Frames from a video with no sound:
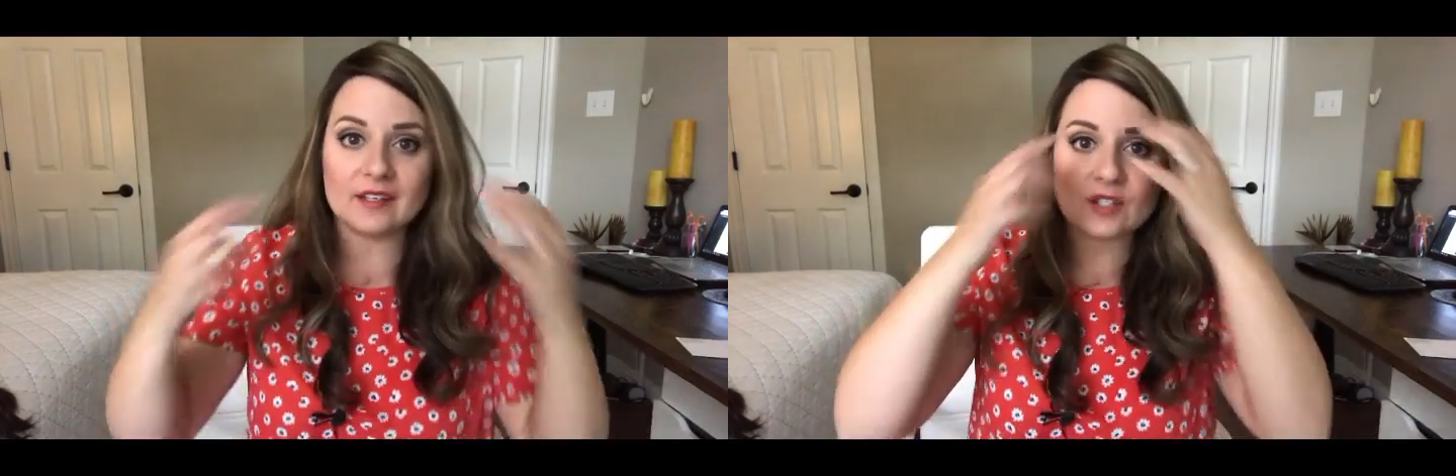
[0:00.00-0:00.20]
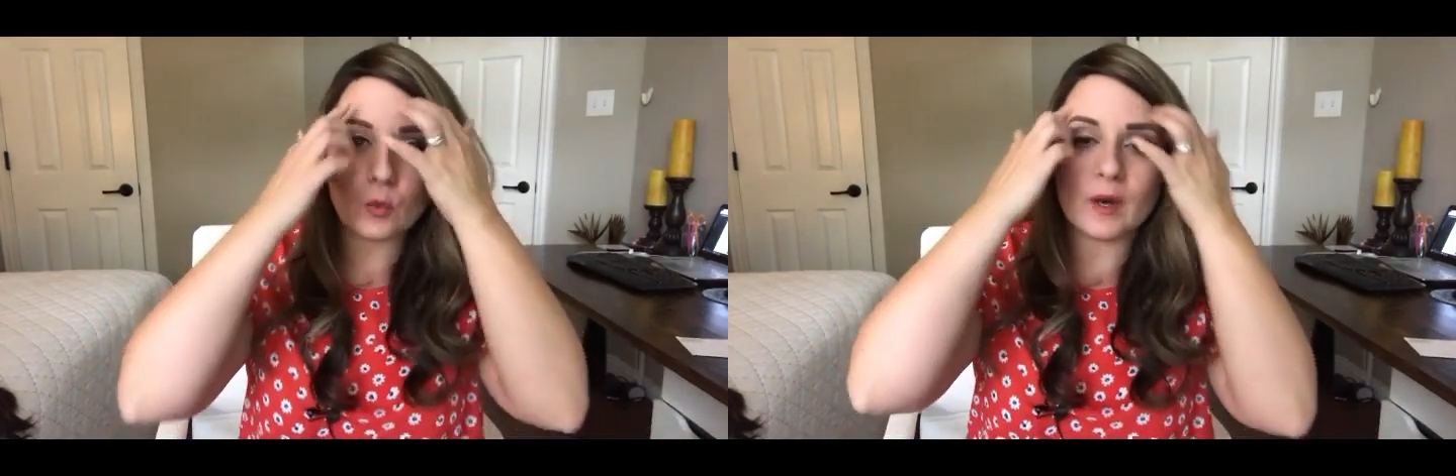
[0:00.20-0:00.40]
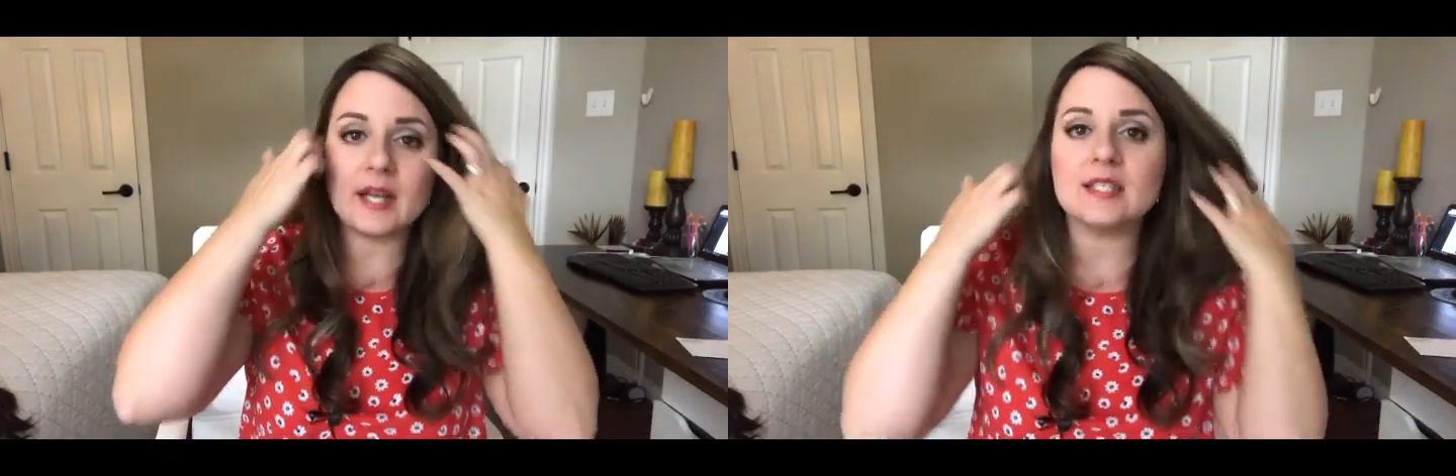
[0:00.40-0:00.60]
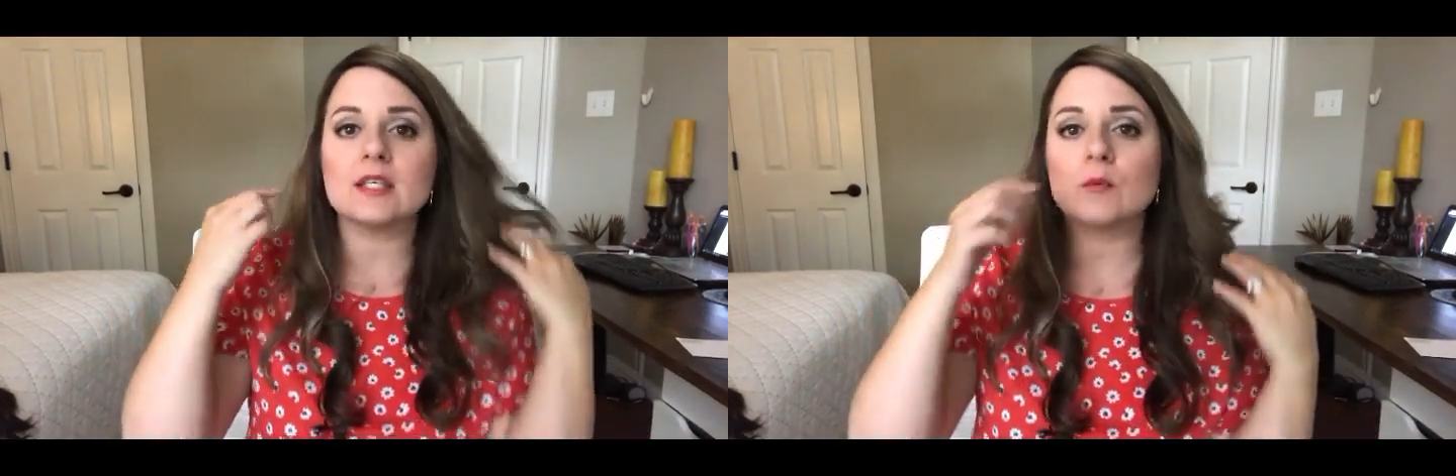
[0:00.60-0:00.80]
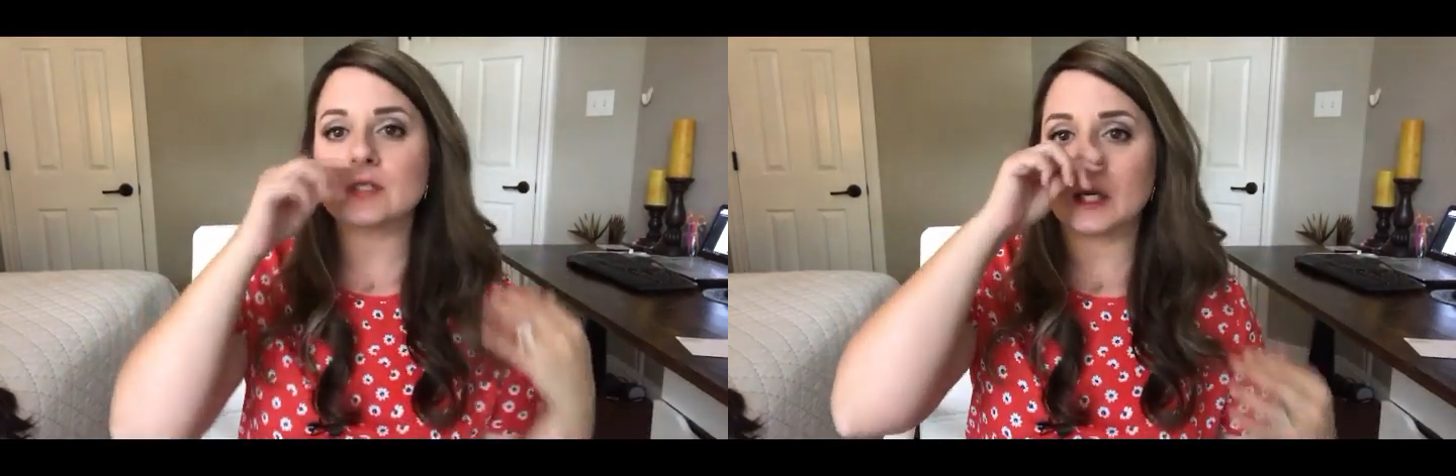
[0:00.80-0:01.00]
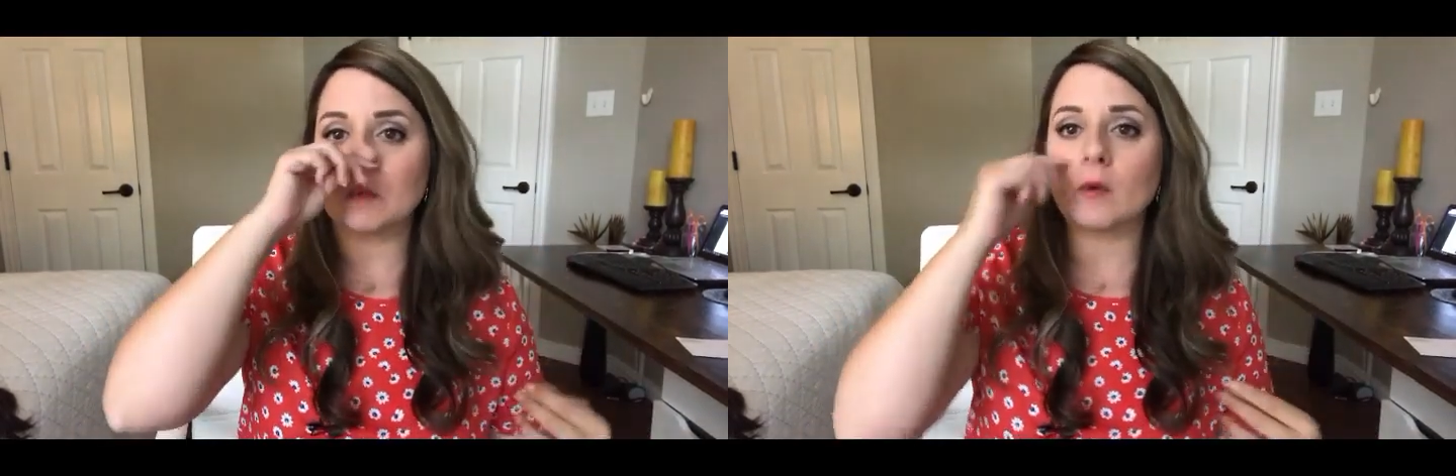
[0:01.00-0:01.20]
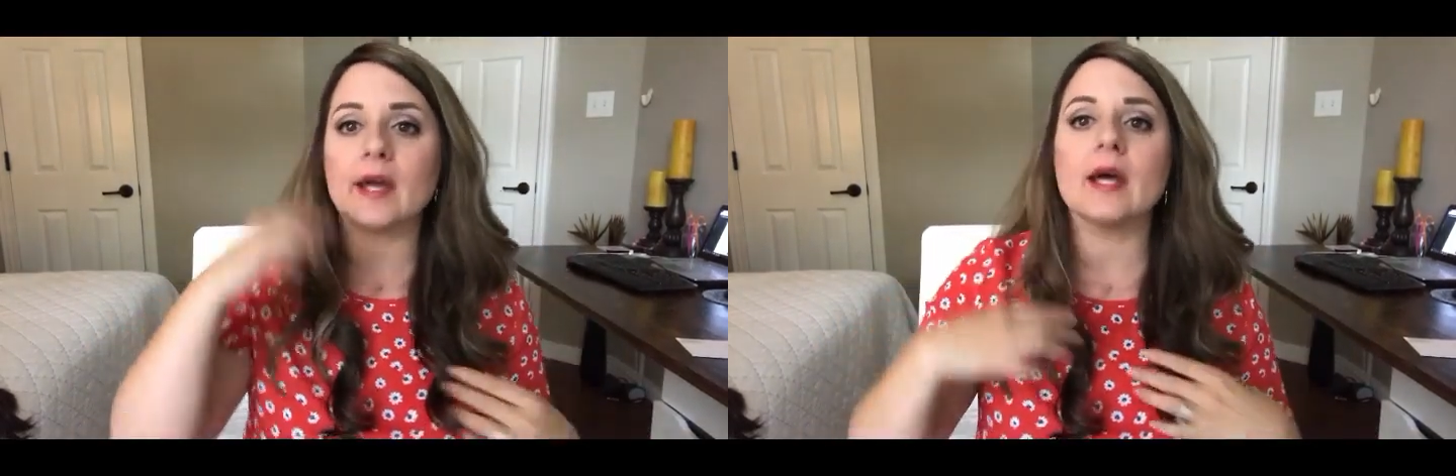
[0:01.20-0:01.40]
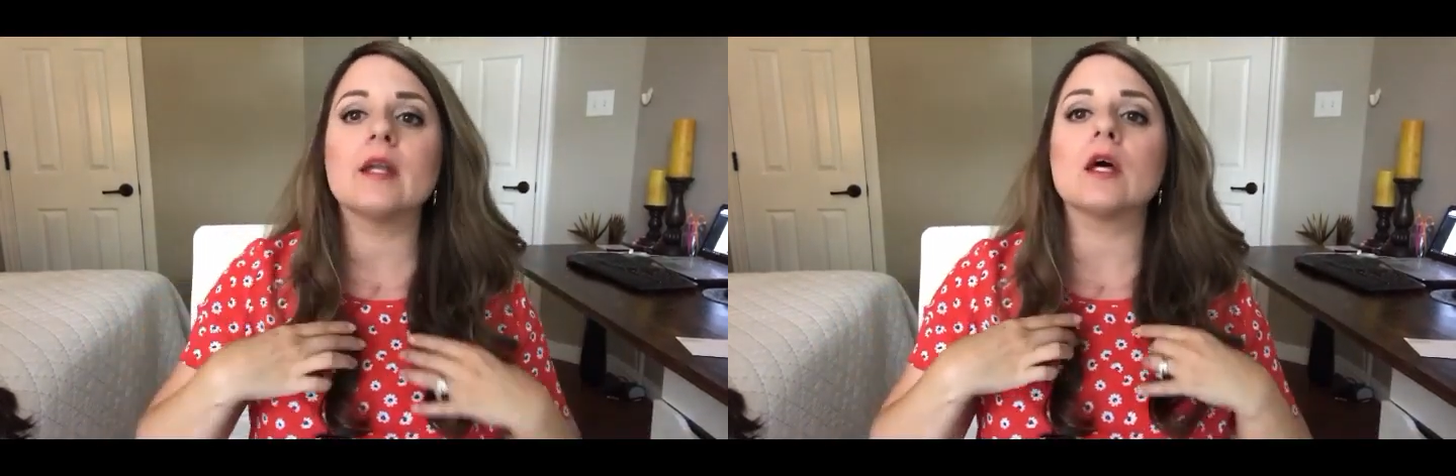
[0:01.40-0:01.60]
So what I did was I
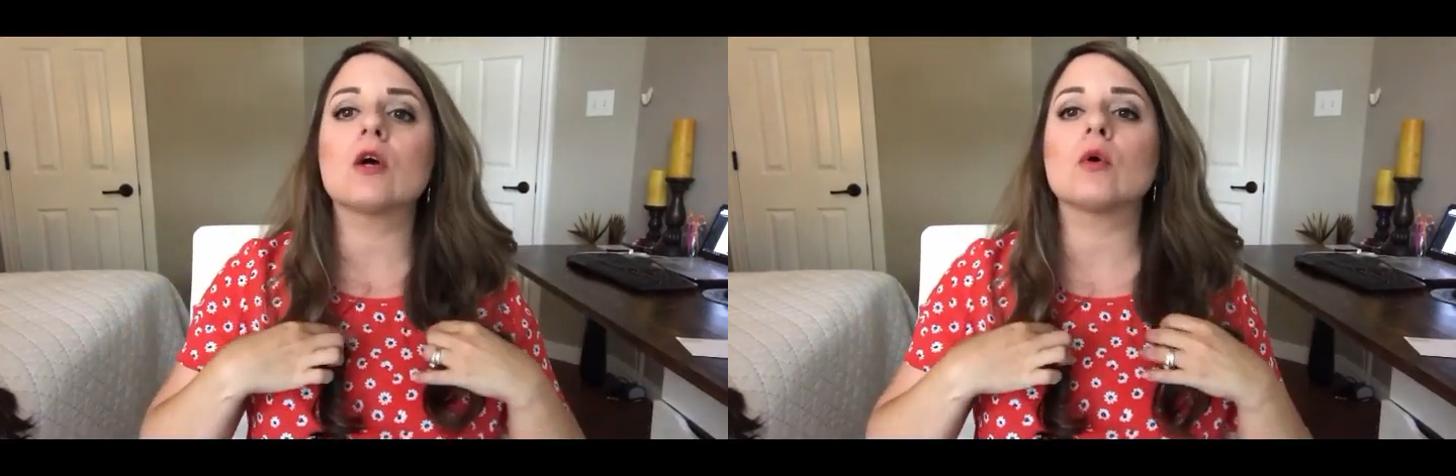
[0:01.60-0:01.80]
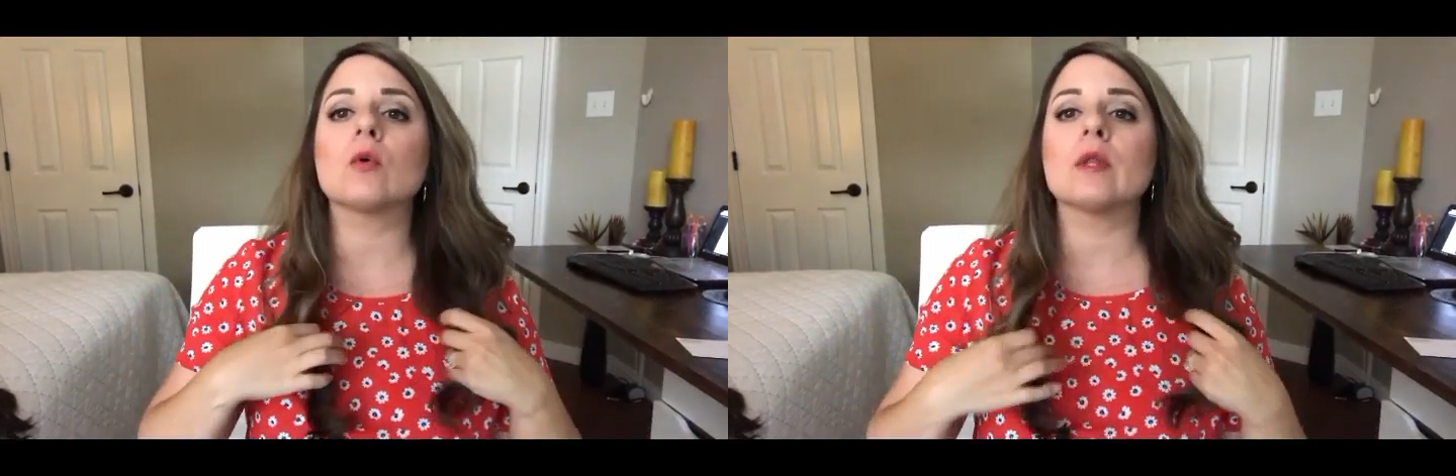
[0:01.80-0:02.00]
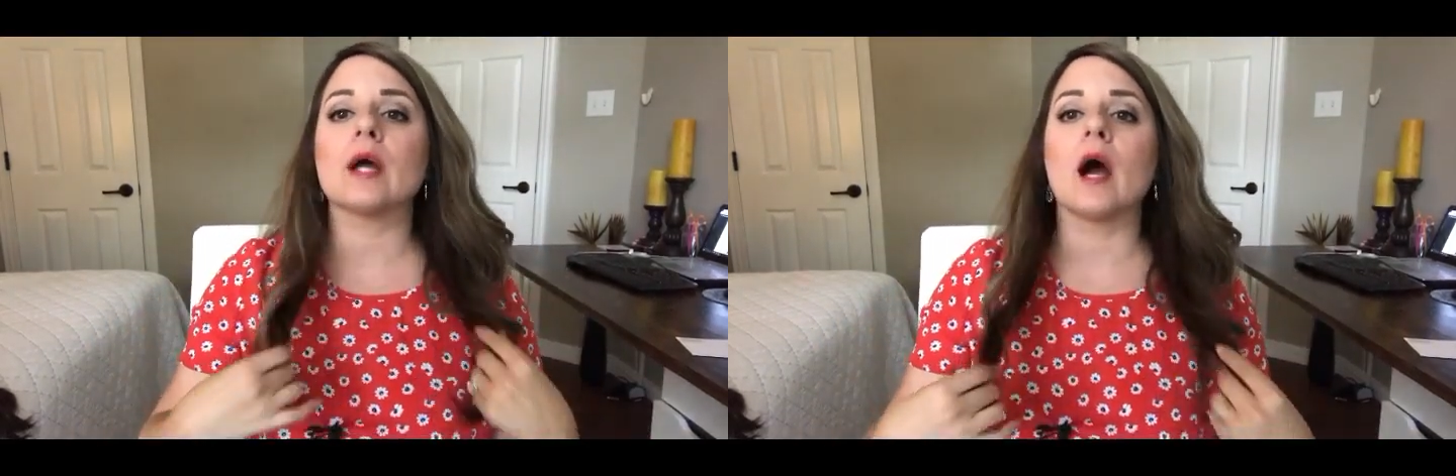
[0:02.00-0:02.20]
ran a curling